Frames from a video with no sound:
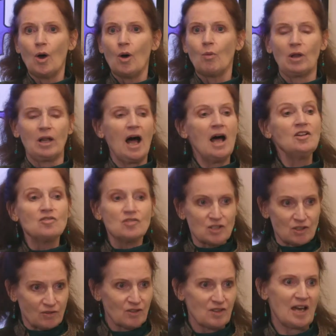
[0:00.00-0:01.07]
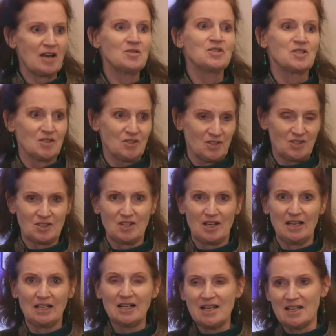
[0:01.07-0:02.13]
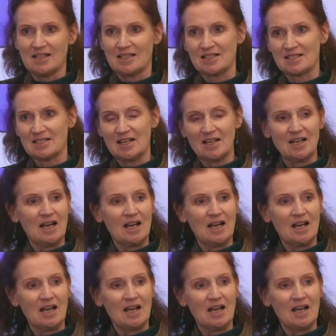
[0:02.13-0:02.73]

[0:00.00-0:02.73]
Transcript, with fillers: Well, hundreds of thousands at least.